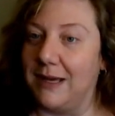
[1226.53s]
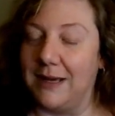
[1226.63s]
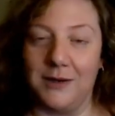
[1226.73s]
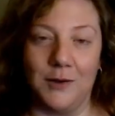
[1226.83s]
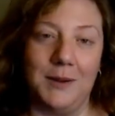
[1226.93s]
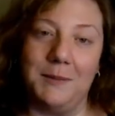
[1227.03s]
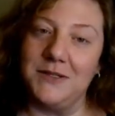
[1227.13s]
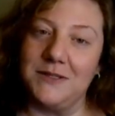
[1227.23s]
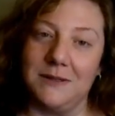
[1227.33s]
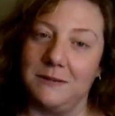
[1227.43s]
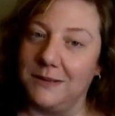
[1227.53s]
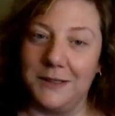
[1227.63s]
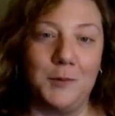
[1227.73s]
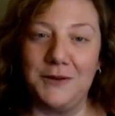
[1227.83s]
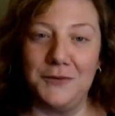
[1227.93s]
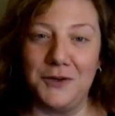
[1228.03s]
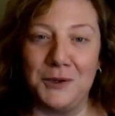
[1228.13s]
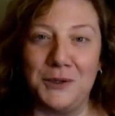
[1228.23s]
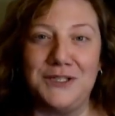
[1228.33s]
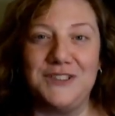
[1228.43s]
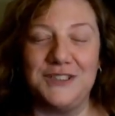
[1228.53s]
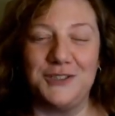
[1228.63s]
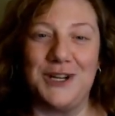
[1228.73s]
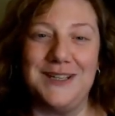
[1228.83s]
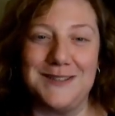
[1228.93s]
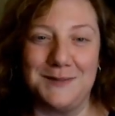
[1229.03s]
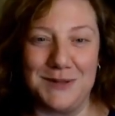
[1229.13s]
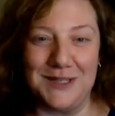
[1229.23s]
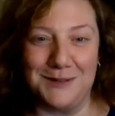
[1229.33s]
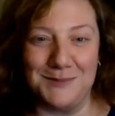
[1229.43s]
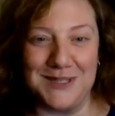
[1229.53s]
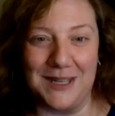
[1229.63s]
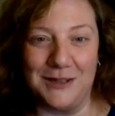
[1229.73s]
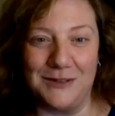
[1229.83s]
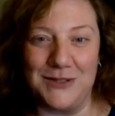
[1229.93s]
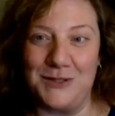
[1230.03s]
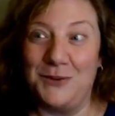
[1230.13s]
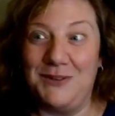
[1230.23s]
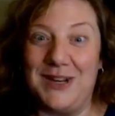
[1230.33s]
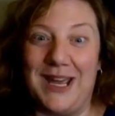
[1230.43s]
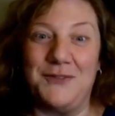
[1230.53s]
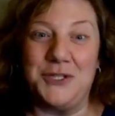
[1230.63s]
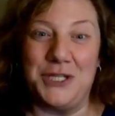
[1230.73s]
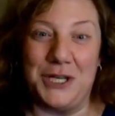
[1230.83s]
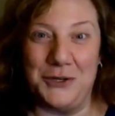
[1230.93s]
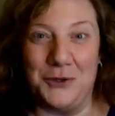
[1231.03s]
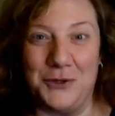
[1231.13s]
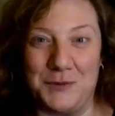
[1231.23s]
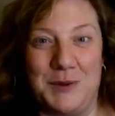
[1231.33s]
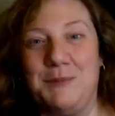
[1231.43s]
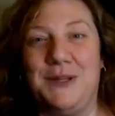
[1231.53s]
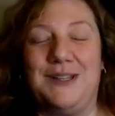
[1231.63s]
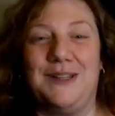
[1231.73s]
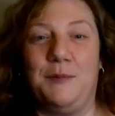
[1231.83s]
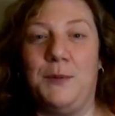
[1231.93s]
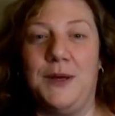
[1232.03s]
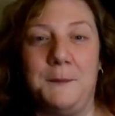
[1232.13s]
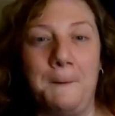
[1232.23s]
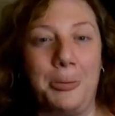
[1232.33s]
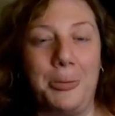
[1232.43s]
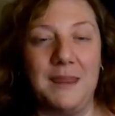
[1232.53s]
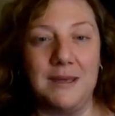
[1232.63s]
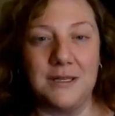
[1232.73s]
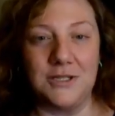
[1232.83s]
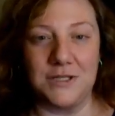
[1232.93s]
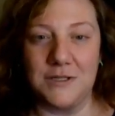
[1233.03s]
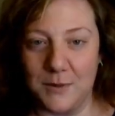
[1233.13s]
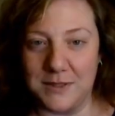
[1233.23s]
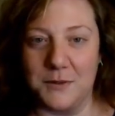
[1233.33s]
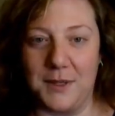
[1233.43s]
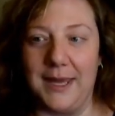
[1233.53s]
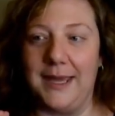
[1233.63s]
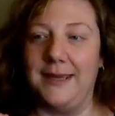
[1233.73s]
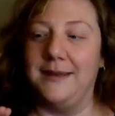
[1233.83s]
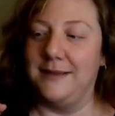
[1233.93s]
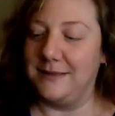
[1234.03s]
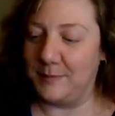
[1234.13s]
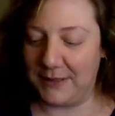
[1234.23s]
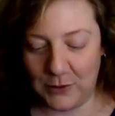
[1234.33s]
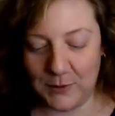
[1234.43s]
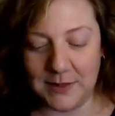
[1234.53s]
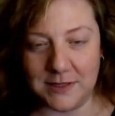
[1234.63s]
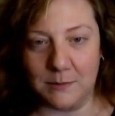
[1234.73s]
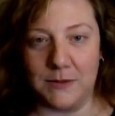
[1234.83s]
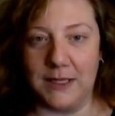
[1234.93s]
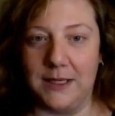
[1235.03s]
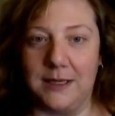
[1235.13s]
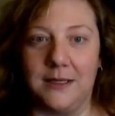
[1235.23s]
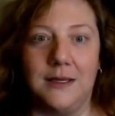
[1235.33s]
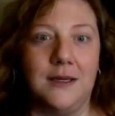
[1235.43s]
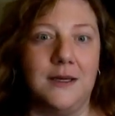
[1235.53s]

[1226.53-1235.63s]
I don't know, maybe just a little bit of courage to try something themselves. You don't even have to share yours publicly, but just know it's okay to be new at something.